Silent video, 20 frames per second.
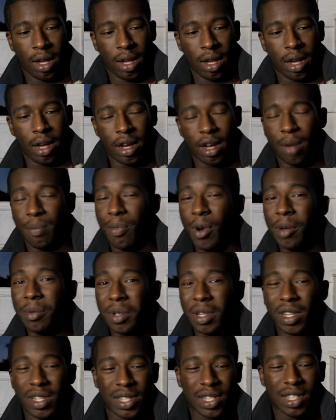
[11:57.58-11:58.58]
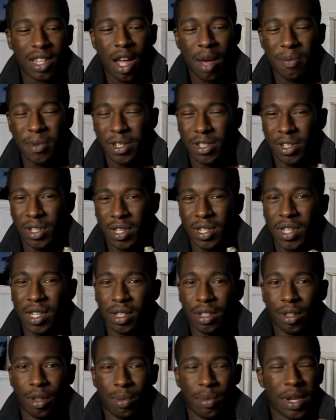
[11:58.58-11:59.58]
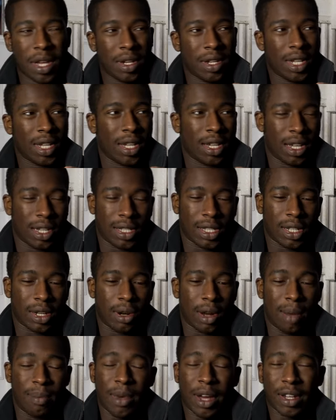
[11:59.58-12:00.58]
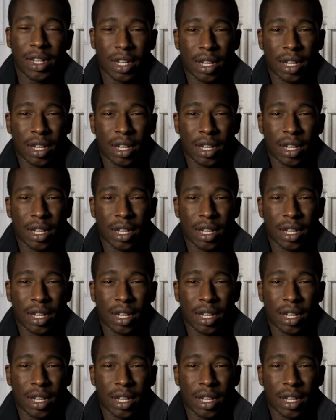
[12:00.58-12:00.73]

I'm probably gonna stop in just a little bit, so I'm about